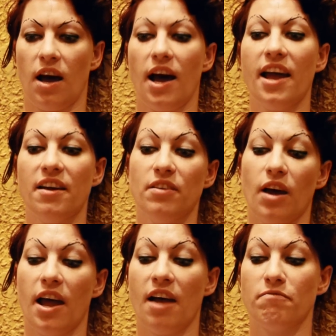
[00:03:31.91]
I
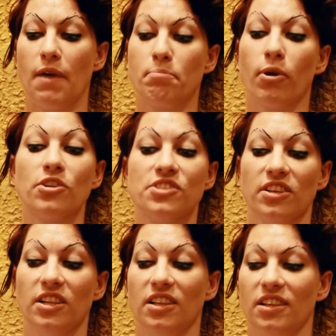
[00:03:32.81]
have my
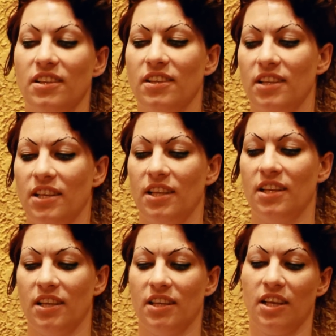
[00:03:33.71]
personal,
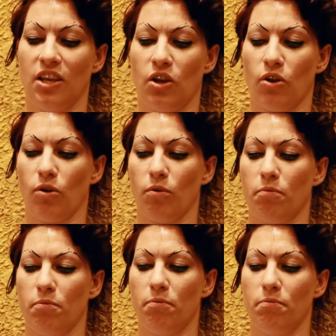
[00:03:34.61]
you know,